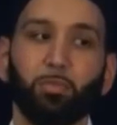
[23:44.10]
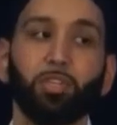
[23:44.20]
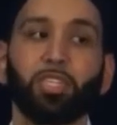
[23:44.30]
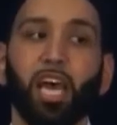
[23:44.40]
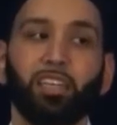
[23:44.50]
al
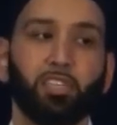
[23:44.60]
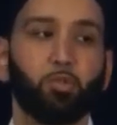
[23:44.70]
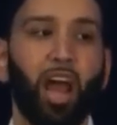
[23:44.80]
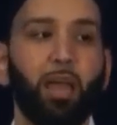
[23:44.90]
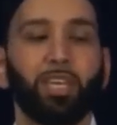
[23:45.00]
Muntaha,
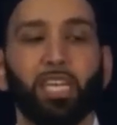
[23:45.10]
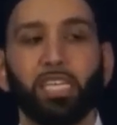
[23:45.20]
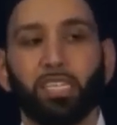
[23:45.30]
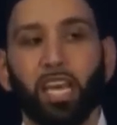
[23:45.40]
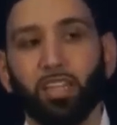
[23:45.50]
describing it,
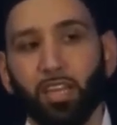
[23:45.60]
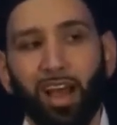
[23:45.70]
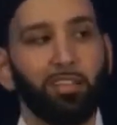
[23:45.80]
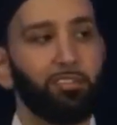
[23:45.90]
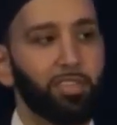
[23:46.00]
he said the
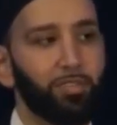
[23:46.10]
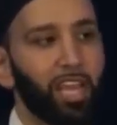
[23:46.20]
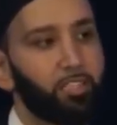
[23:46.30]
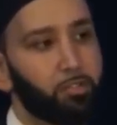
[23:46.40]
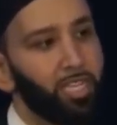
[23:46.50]
colors of
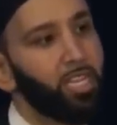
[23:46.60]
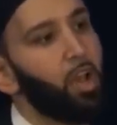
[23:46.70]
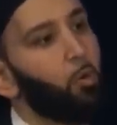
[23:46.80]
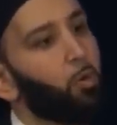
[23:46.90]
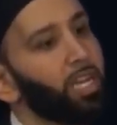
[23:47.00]
that tree
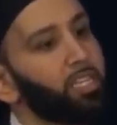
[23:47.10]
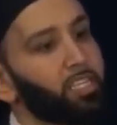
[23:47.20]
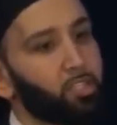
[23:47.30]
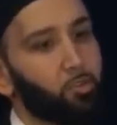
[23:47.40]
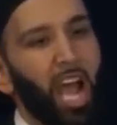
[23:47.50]
were
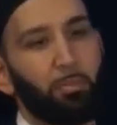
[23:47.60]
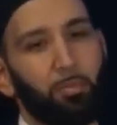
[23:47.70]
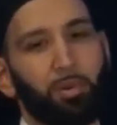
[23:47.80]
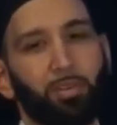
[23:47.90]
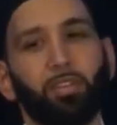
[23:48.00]

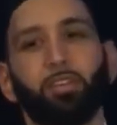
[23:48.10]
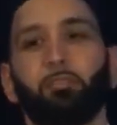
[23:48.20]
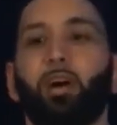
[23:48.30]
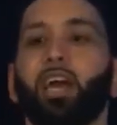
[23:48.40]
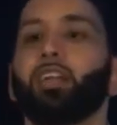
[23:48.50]
indescribable,
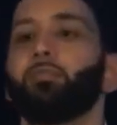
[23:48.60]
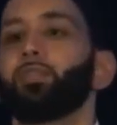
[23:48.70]
right?